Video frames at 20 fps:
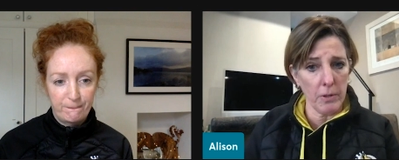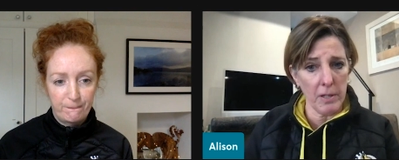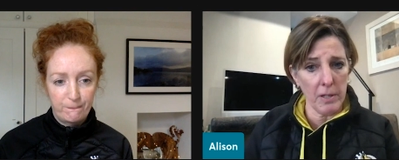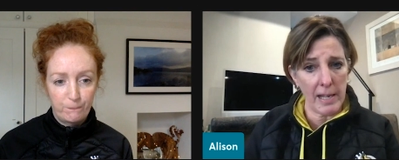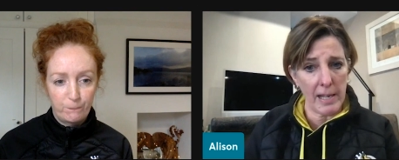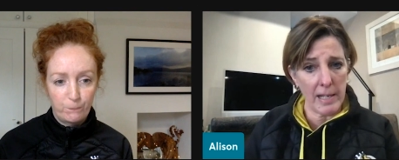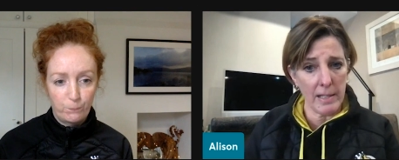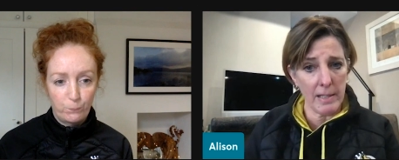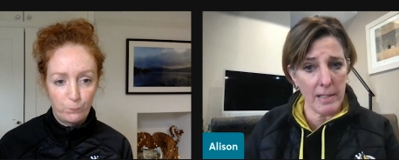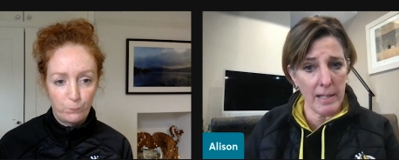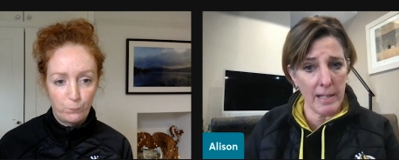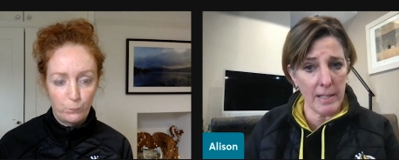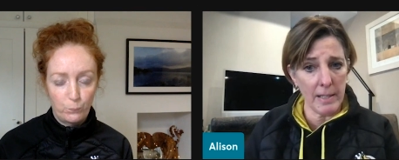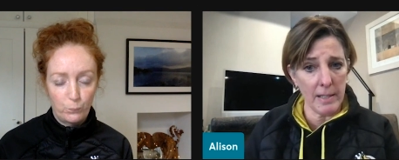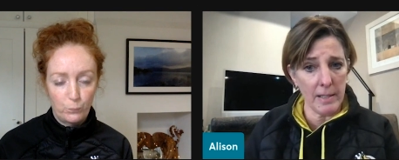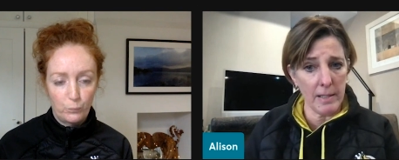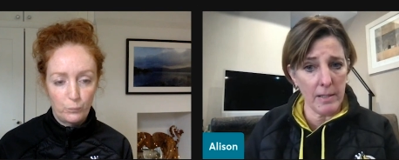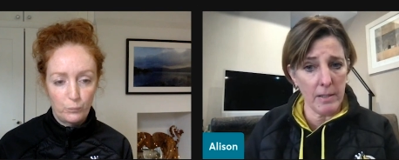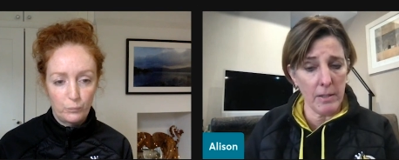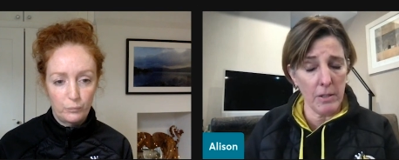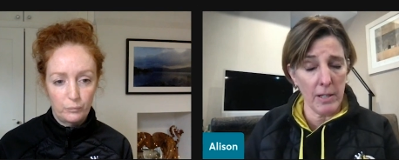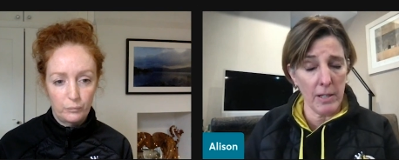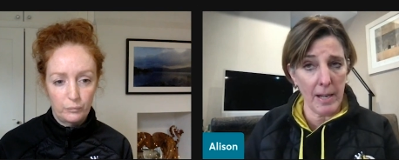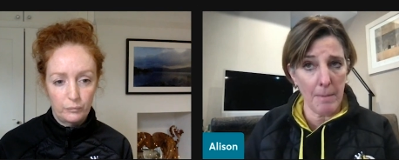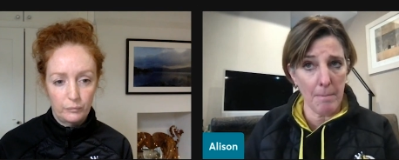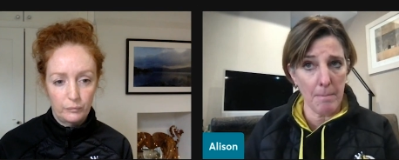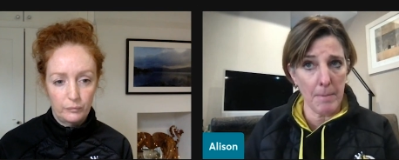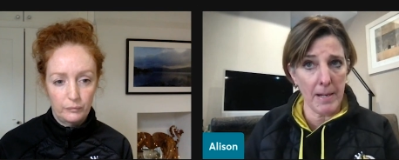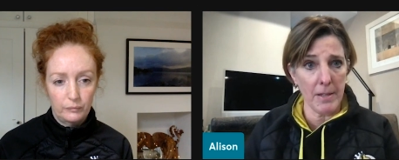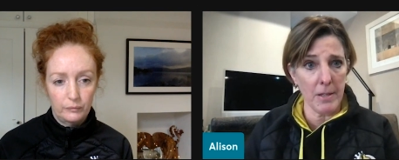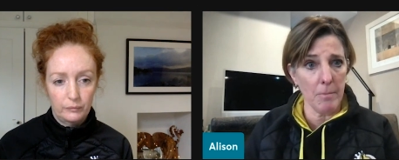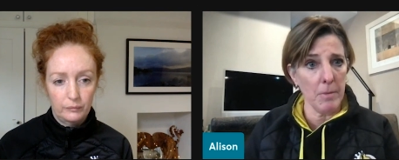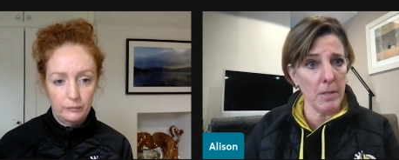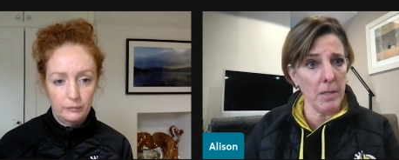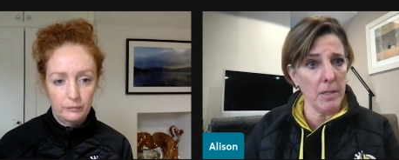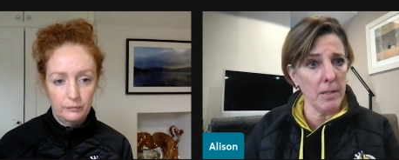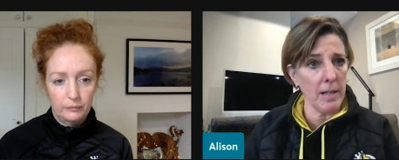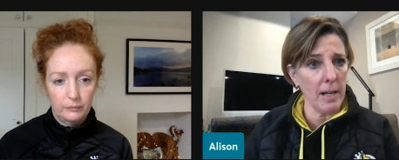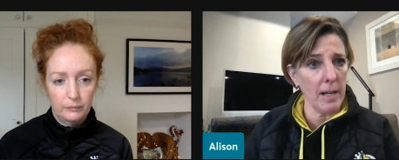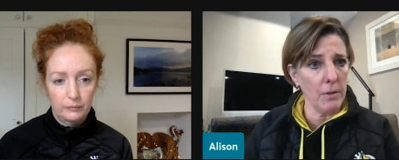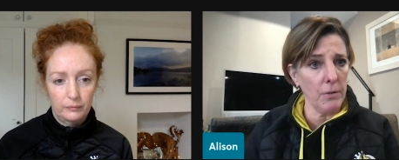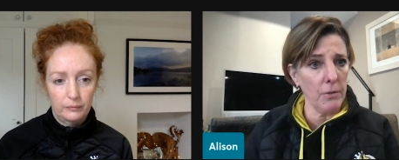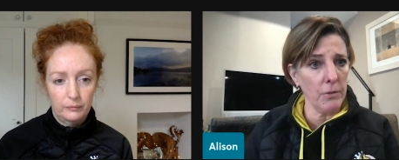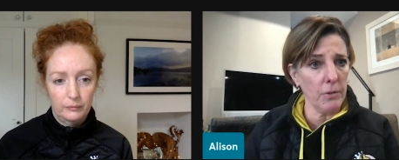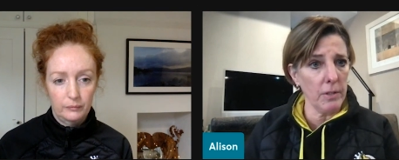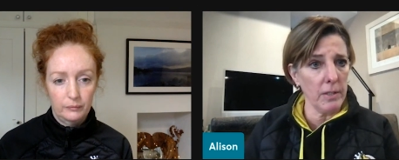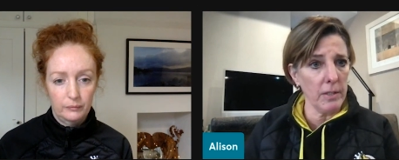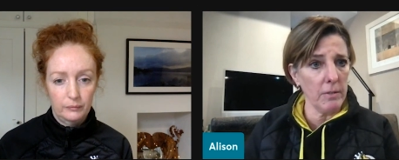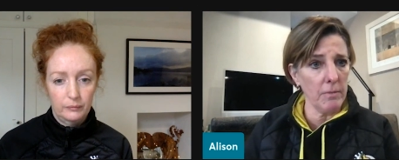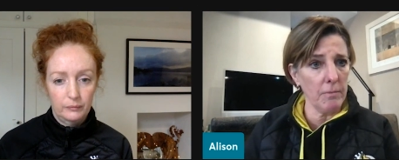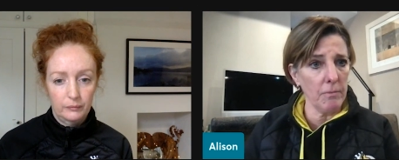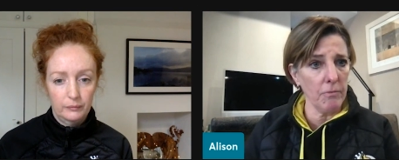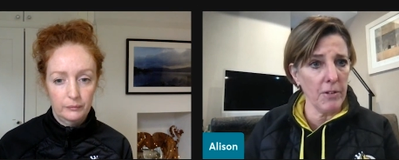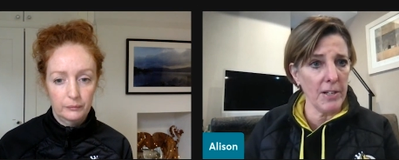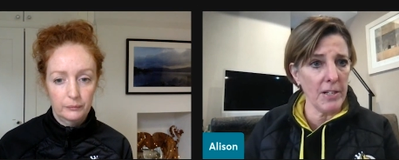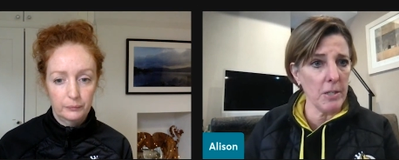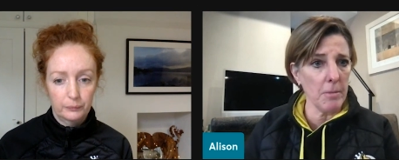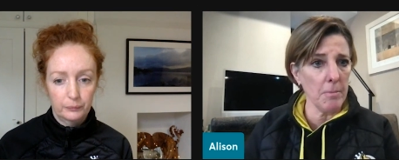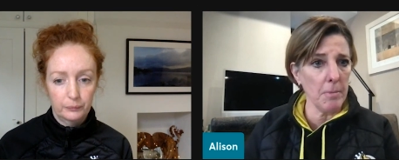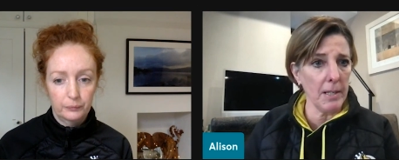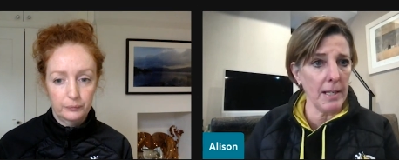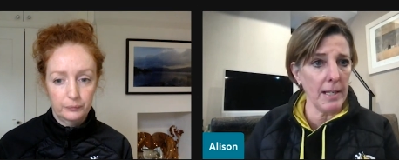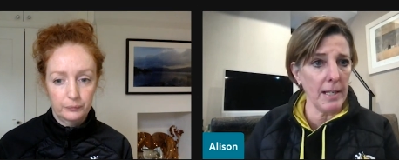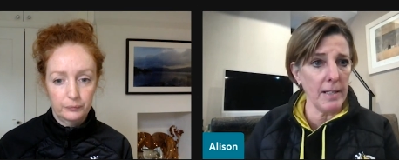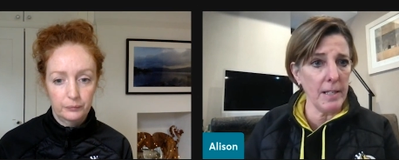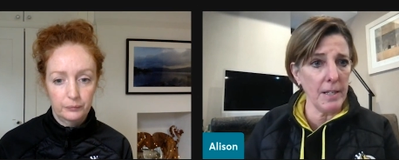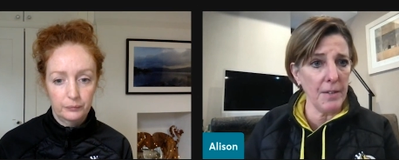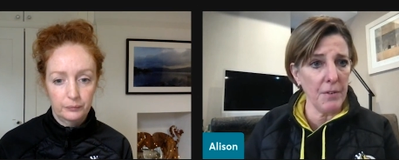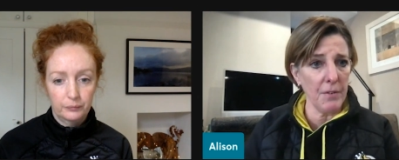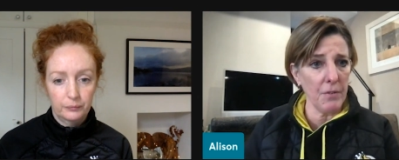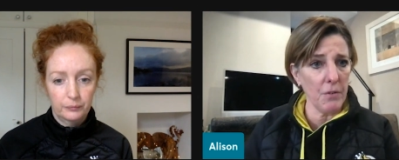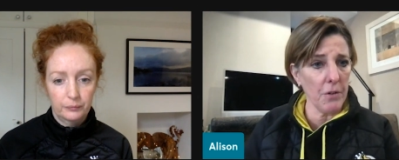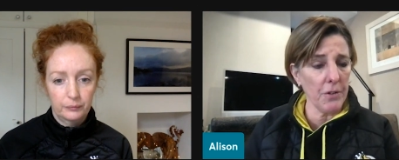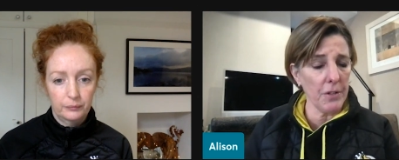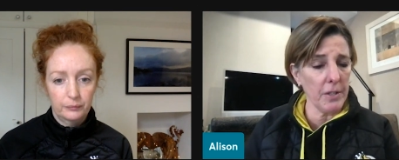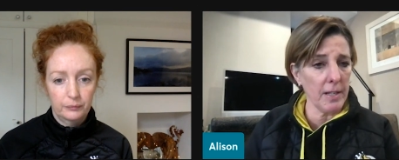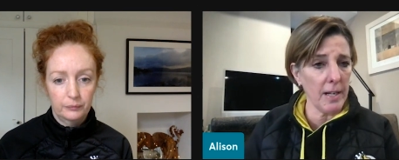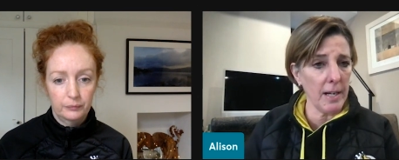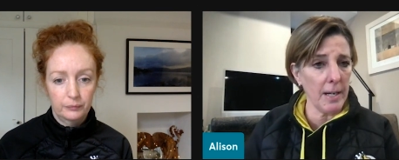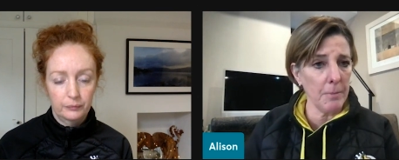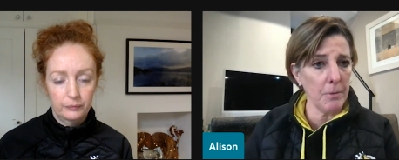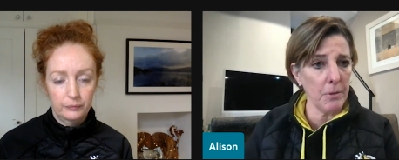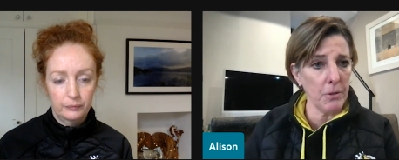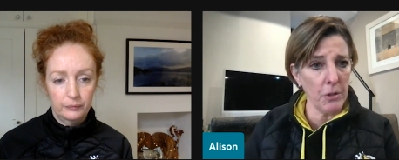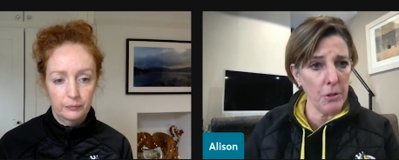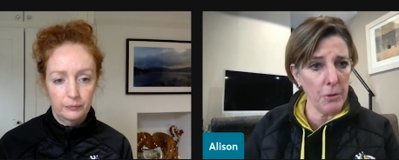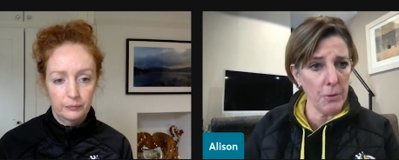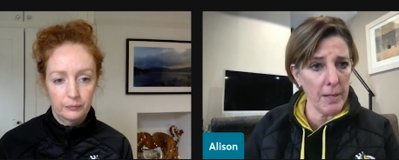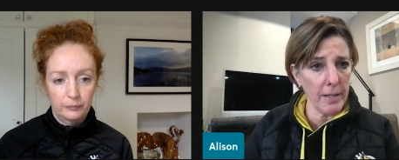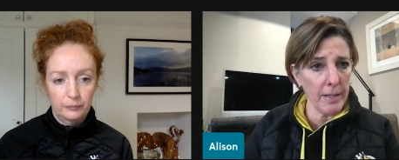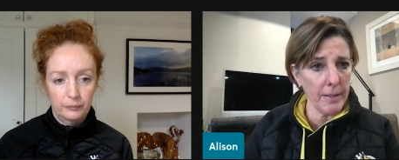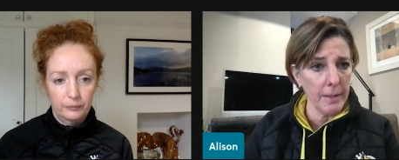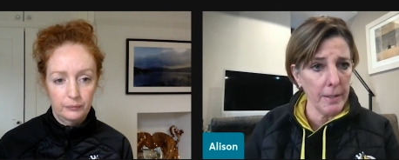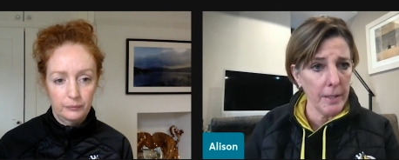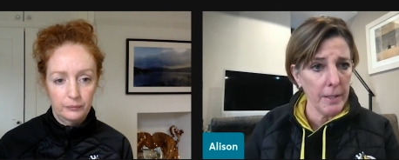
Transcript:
Speaker 1: it's it's you can make them yourselves. It's reasonably easy if you've got the time to do it.